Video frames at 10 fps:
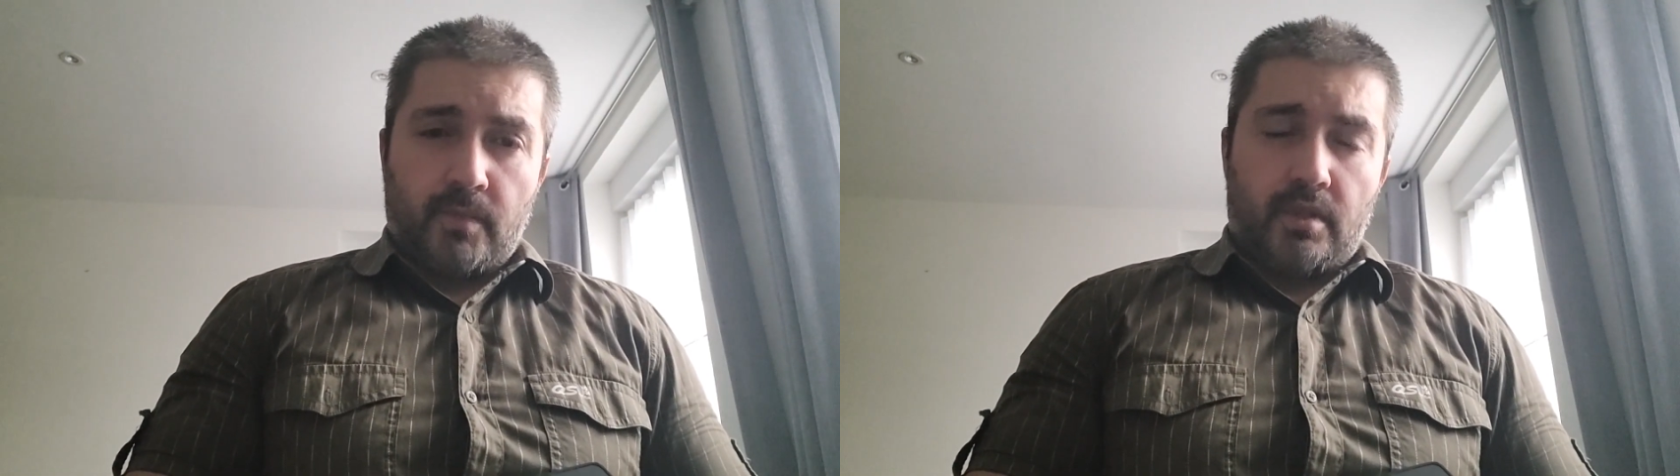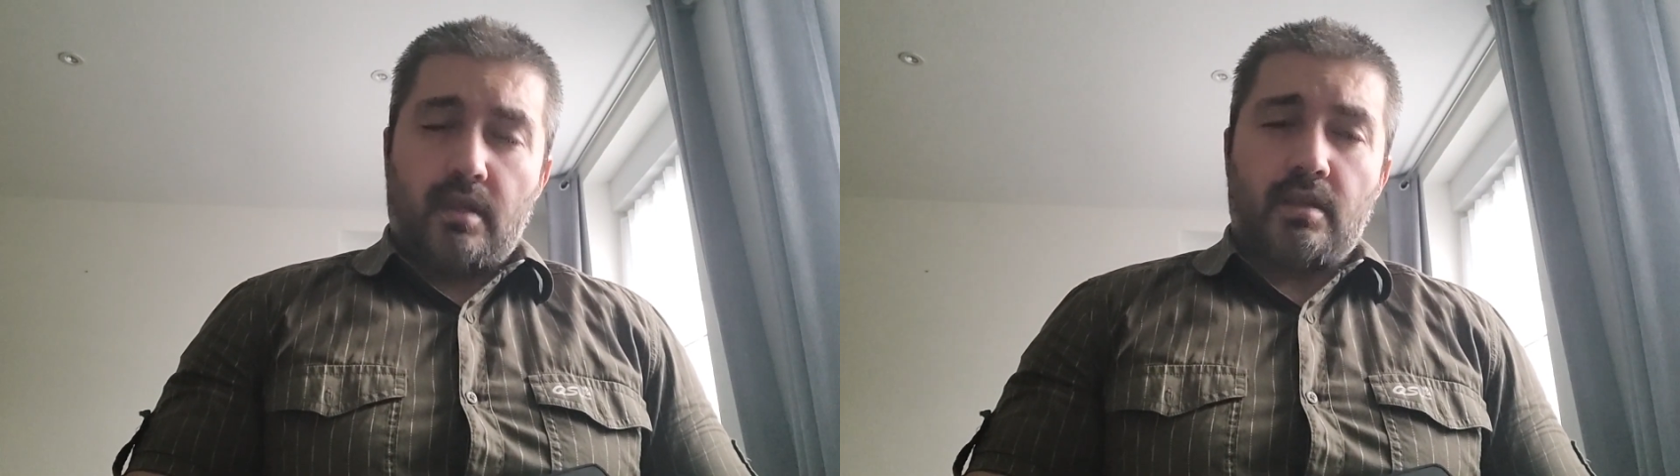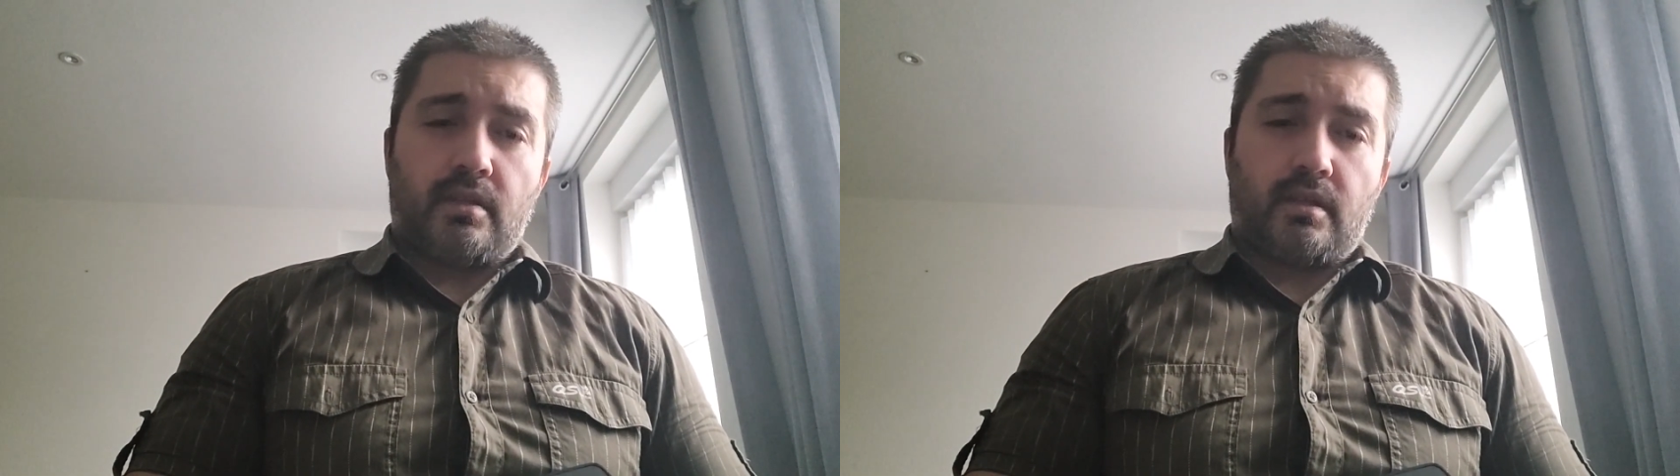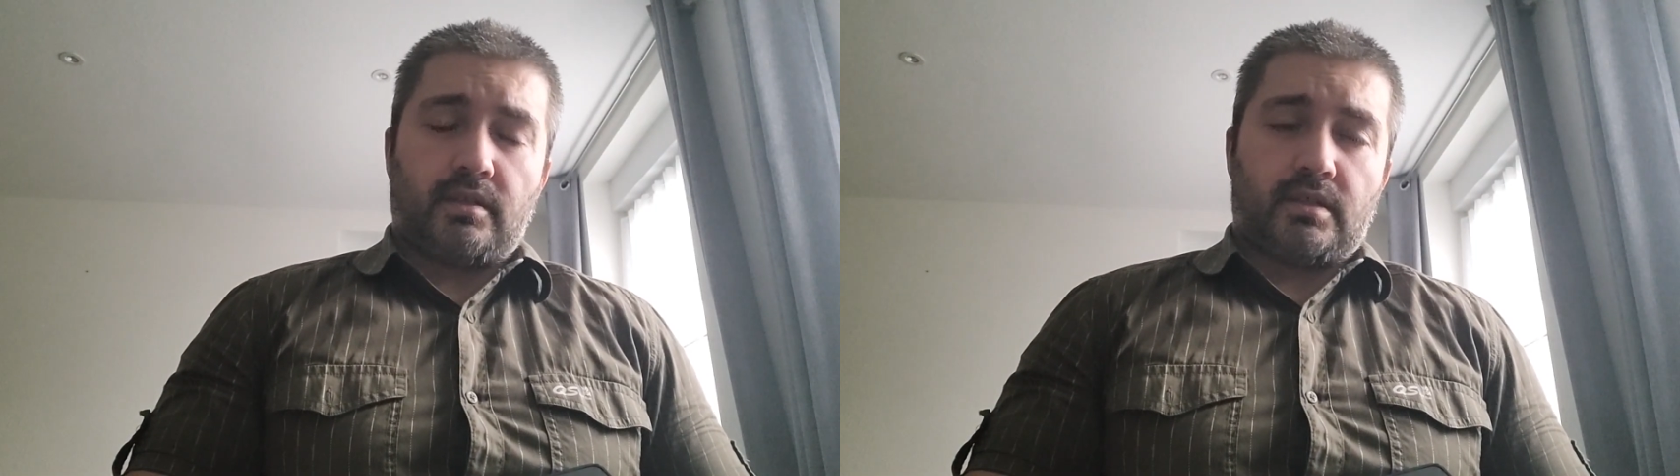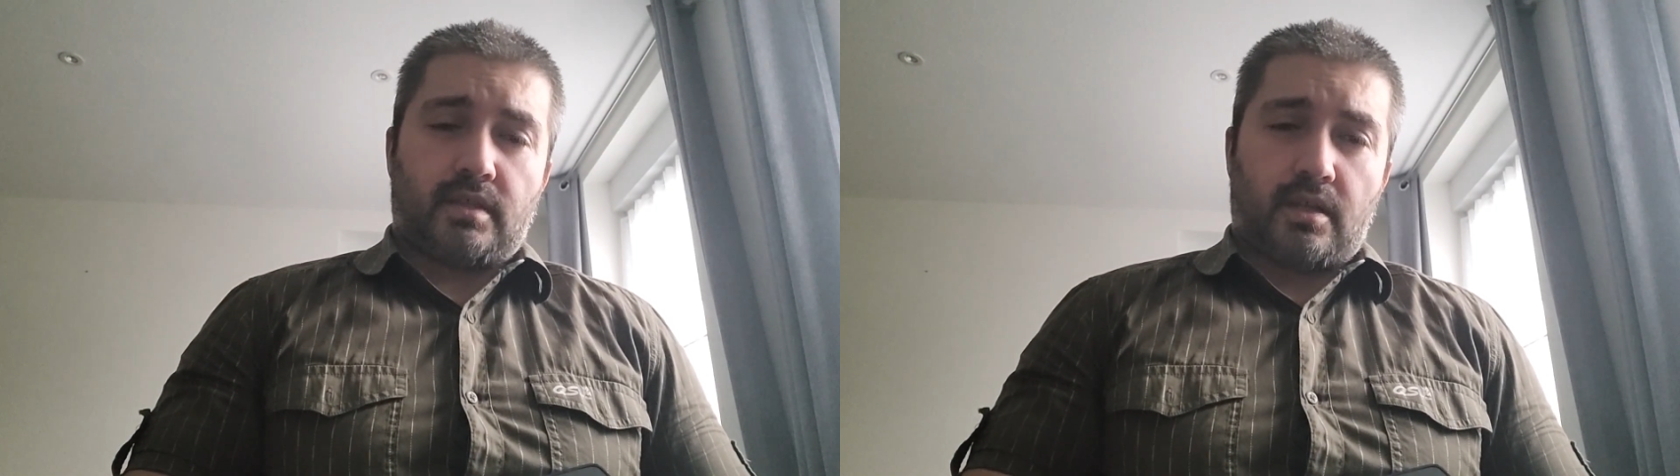they didn't
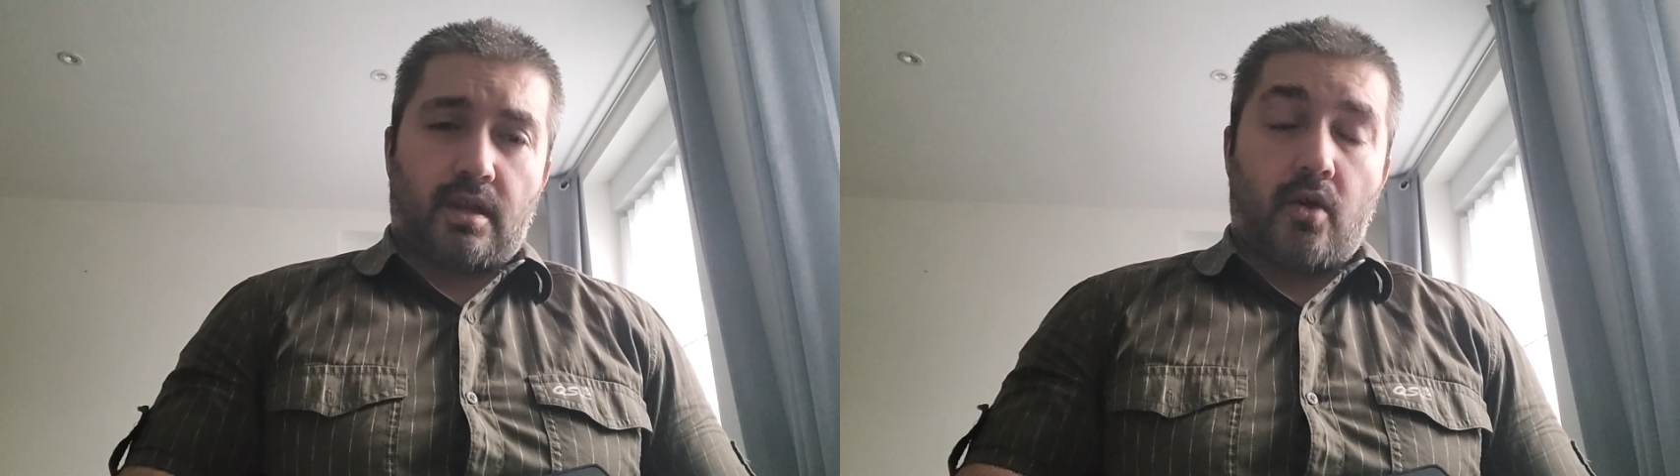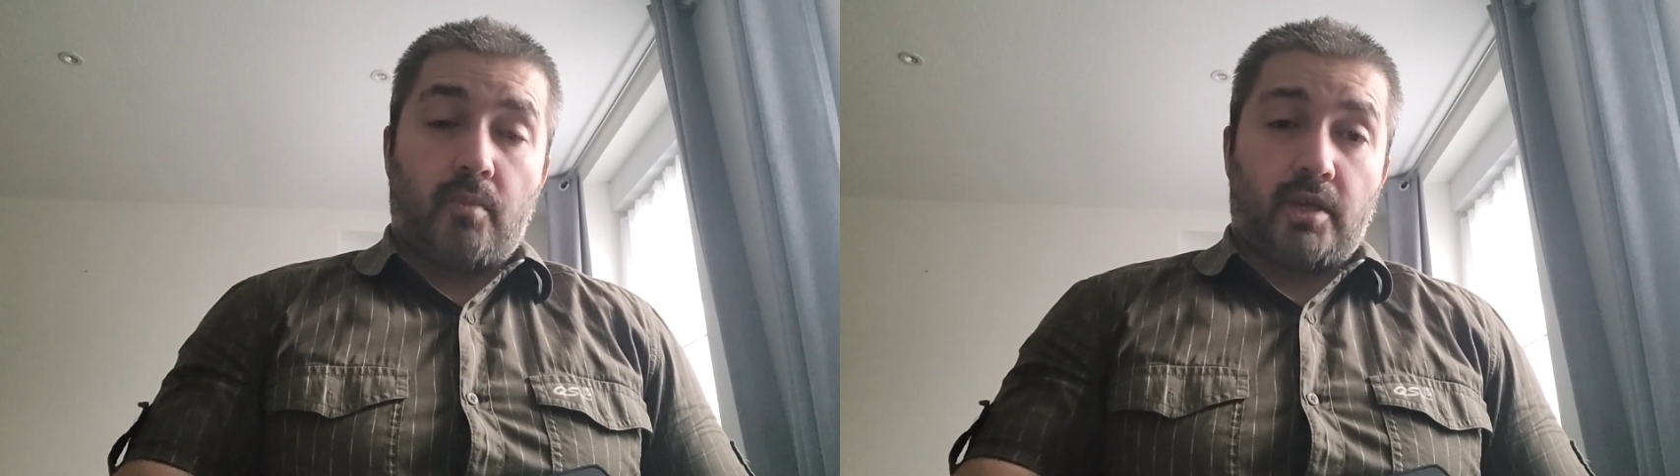understand how much